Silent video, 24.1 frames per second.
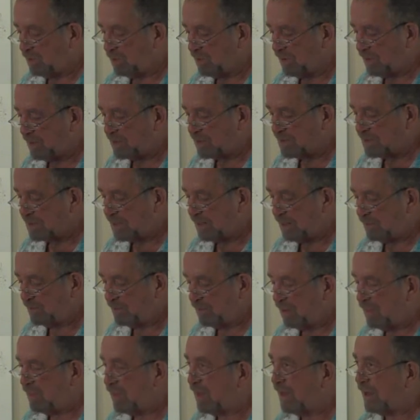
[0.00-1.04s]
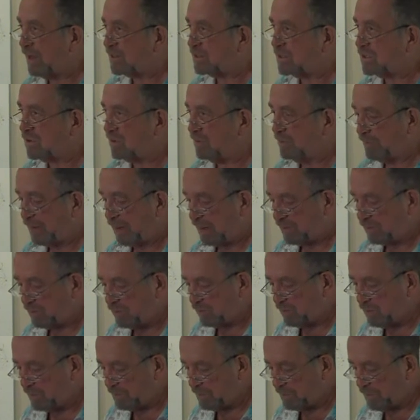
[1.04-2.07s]
But then again, Johnny had not
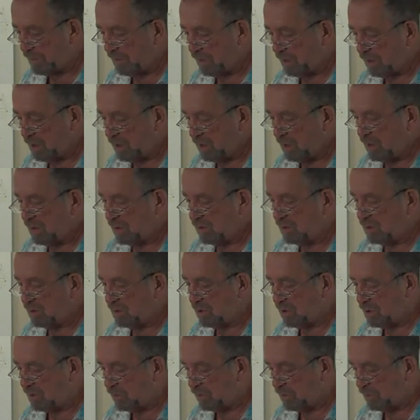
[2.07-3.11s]
yet cracked the code.